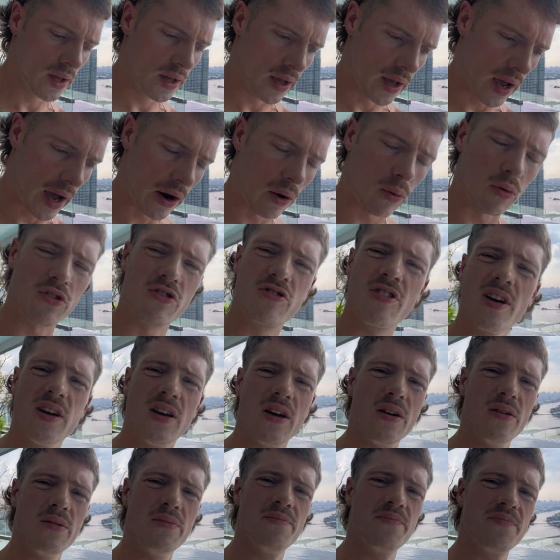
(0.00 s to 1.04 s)
and I will see
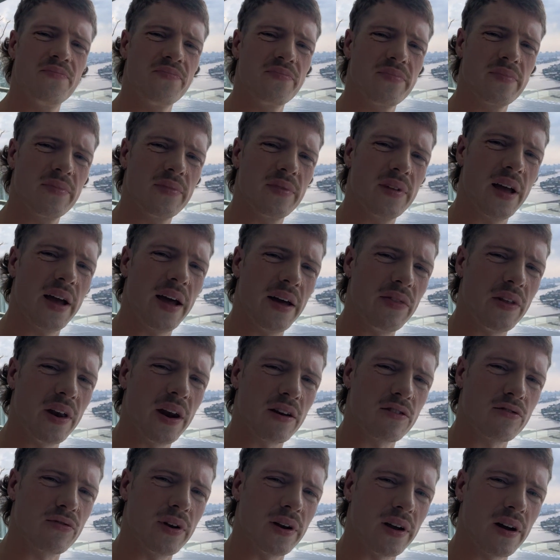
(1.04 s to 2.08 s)
you in the
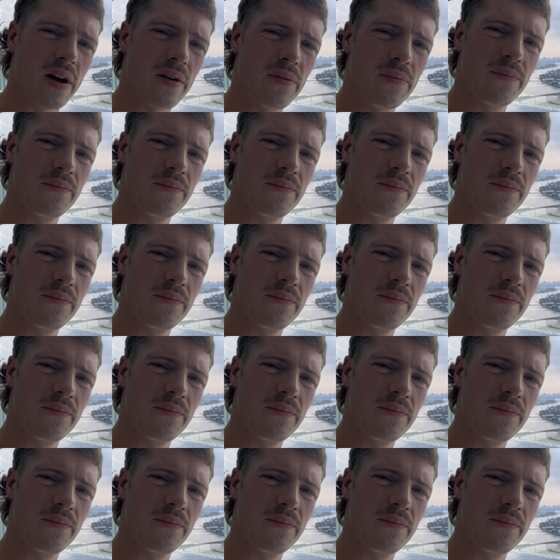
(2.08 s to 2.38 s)
next video.